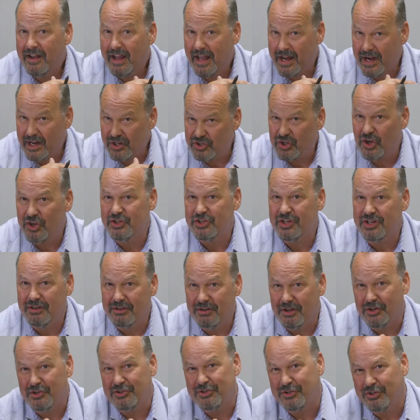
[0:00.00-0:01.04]
and it
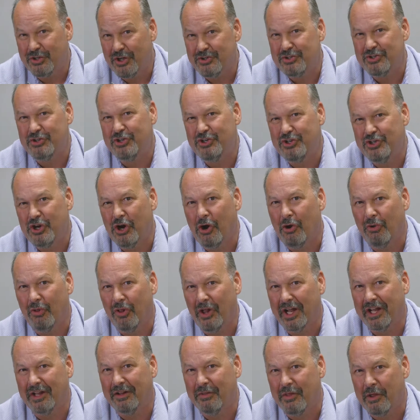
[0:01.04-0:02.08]
doesn't show
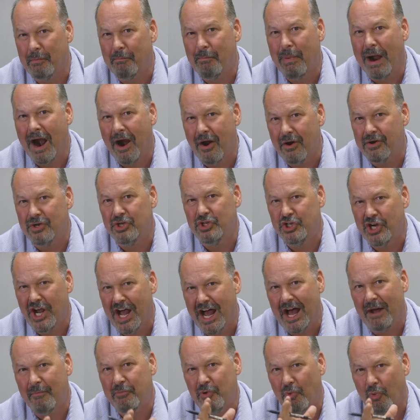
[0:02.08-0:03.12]
like the barn
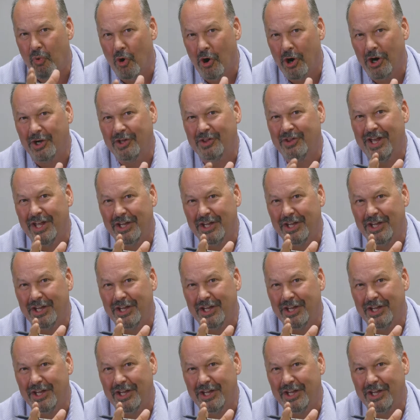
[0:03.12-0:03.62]
jobbed work